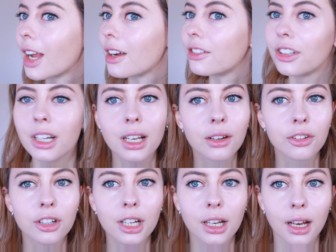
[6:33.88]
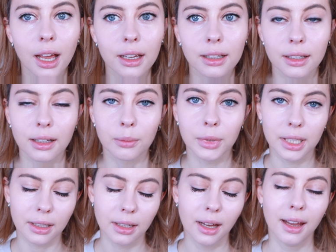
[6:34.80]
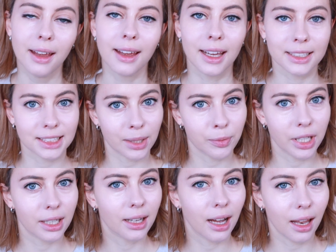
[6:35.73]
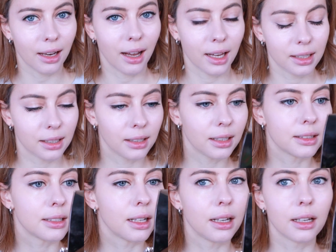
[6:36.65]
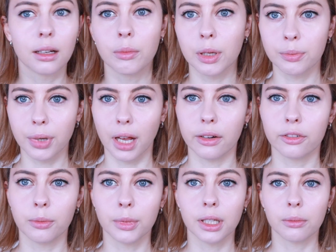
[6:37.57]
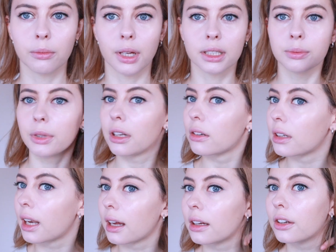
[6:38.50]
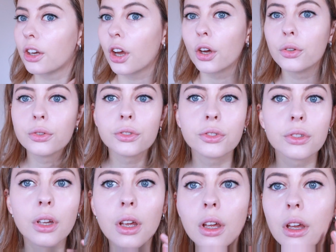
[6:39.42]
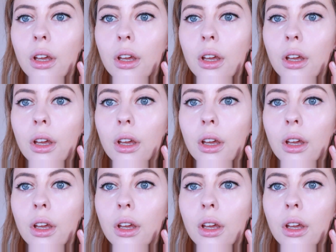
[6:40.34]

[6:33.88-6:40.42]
I really, really like it. I mean, except the color, I think it's a little bit pale for me. It makes me look like a ghost.